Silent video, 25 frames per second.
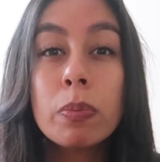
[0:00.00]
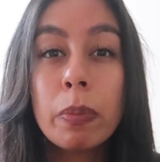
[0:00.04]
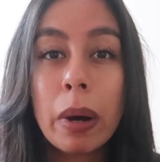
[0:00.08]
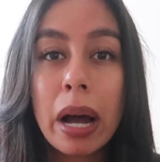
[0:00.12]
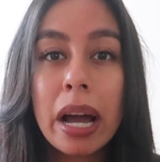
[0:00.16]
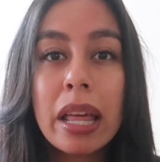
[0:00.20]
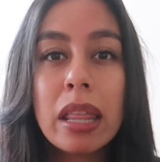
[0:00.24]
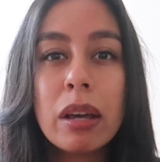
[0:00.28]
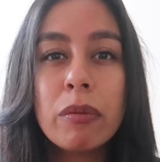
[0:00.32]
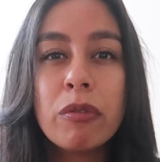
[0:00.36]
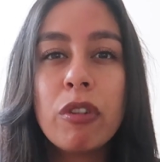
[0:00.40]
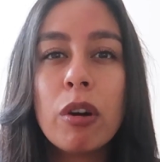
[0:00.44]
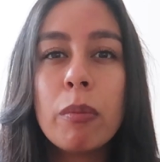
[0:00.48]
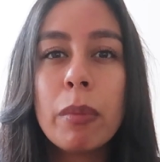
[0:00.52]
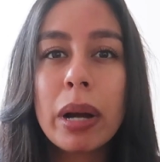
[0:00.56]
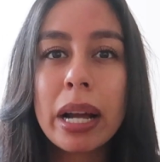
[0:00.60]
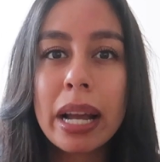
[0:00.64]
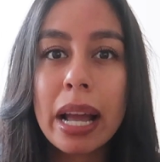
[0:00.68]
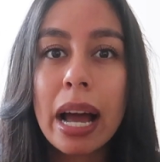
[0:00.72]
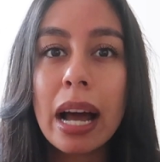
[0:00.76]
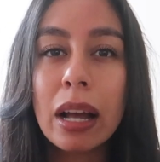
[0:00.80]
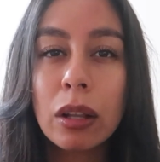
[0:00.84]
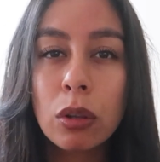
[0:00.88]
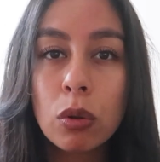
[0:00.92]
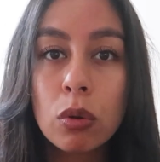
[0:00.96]
Buy them from a
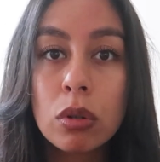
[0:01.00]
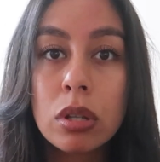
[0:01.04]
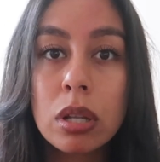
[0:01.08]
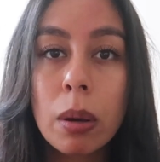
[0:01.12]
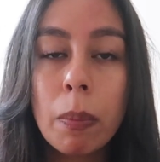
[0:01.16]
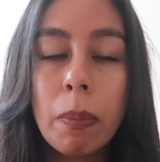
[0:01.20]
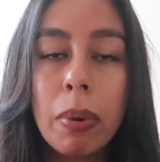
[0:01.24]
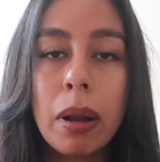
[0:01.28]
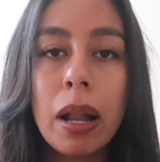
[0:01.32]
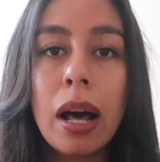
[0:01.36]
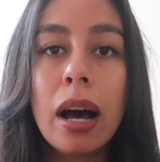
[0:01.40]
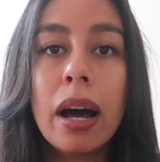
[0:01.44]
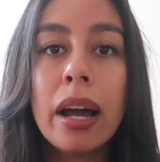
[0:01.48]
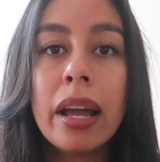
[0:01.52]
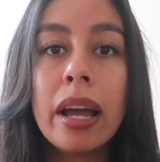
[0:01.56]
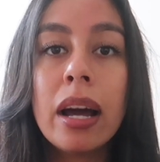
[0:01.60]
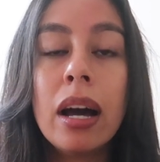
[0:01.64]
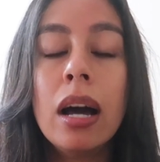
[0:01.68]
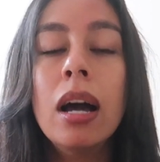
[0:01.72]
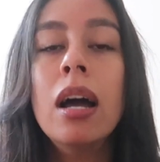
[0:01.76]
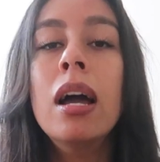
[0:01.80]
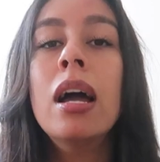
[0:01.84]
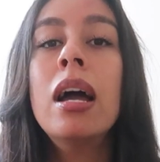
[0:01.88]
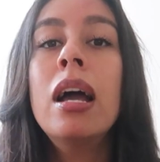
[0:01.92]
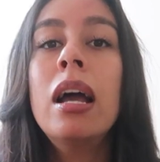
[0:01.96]
candle
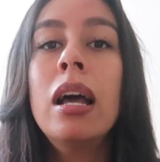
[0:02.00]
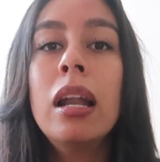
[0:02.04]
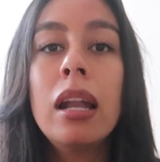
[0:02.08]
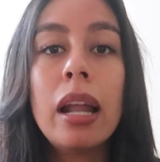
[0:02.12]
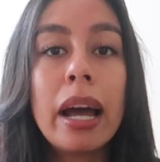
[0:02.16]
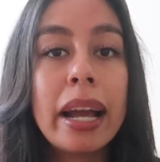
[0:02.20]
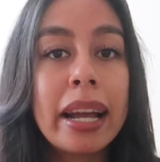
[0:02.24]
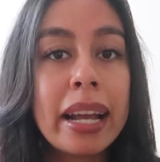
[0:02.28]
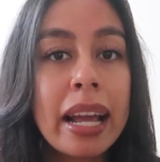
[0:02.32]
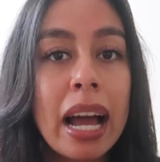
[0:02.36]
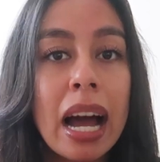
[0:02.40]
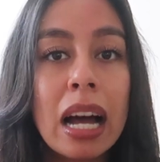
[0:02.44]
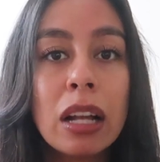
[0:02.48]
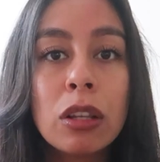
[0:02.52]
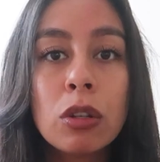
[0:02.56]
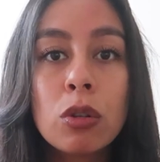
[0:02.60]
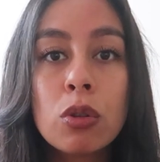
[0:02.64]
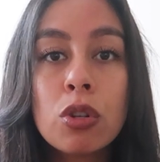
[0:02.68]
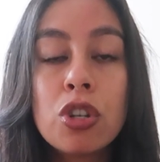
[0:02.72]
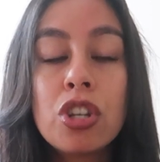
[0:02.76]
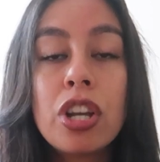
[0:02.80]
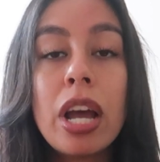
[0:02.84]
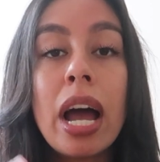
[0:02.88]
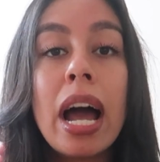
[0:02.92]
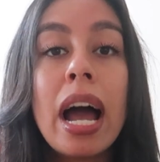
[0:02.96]
supplier like
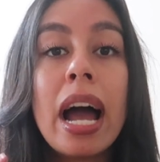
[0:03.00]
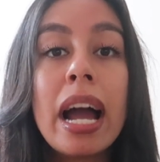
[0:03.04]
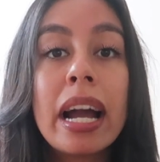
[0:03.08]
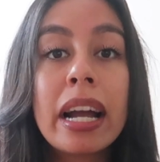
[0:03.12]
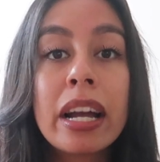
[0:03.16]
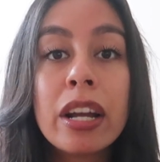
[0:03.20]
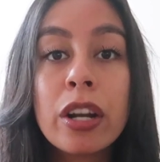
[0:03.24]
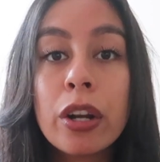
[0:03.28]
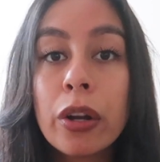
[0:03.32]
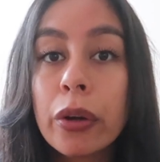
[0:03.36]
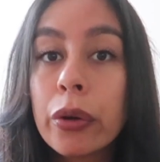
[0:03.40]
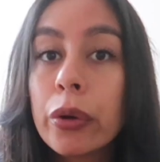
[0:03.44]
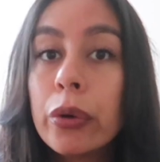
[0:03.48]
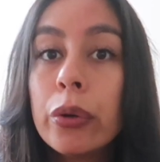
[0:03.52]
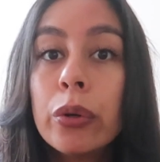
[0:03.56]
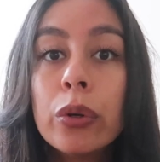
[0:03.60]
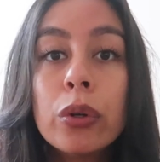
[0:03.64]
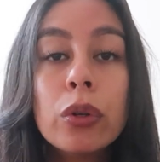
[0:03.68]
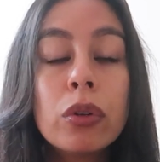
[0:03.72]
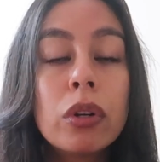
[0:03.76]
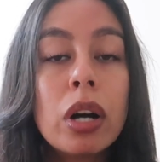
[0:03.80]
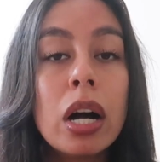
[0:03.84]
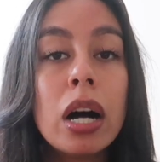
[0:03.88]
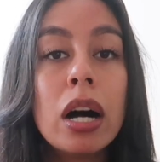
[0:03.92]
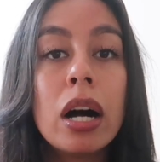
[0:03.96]
Candle Shack,
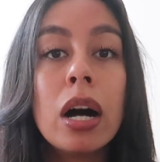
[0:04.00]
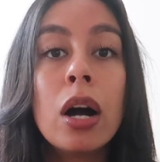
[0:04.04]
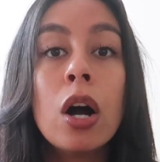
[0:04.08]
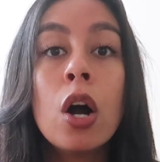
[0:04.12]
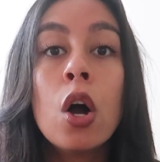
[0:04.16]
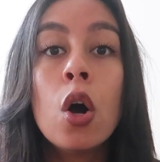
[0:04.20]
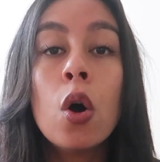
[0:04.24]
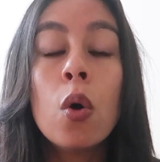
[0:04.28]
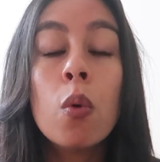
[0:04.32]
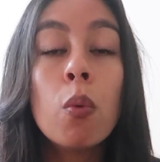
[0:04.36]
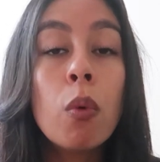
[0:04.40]
Nakura,